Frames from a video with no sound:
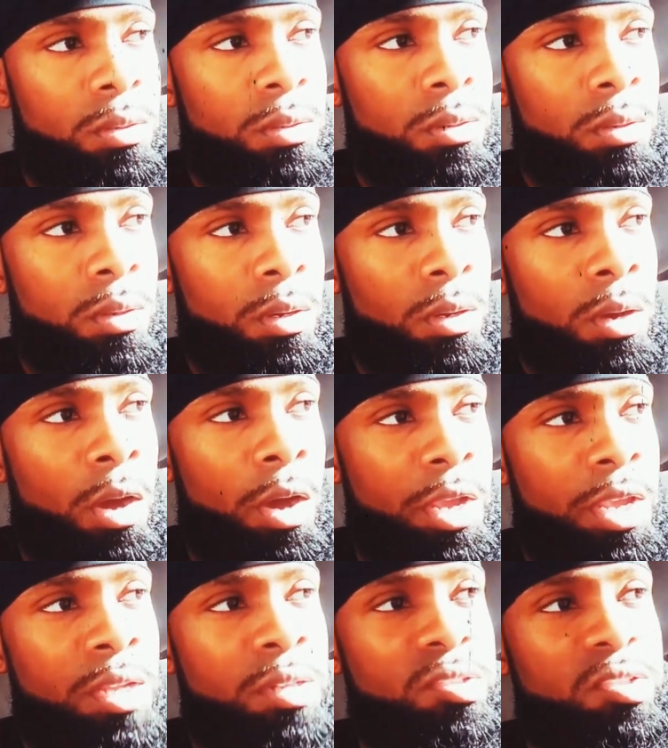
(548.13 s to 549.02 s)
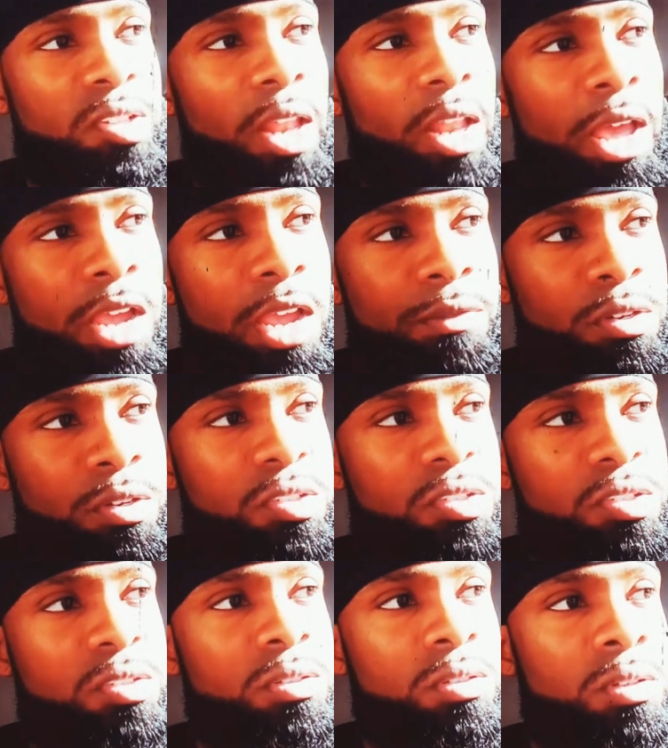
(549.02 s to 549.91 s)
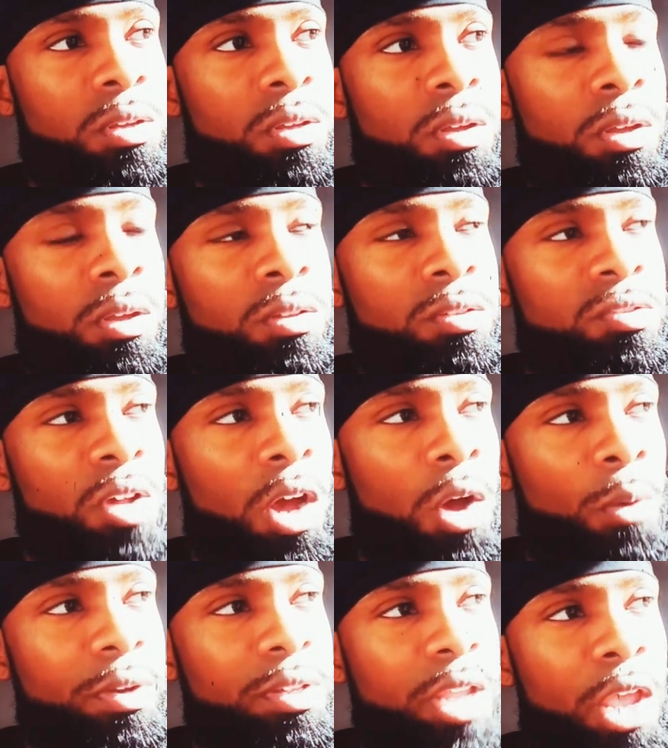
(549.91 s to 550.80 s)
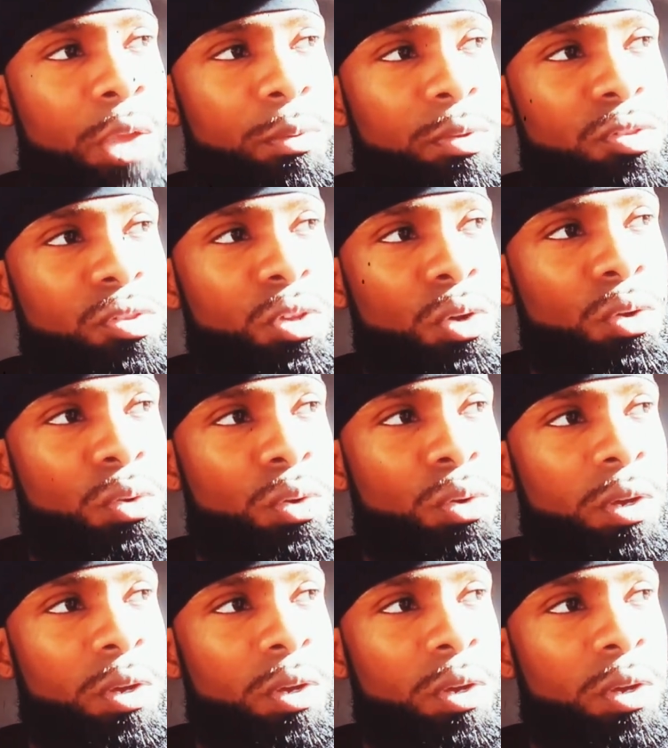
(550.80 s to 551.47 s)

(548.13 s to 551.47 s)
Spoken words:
or enslavers saw what they was doing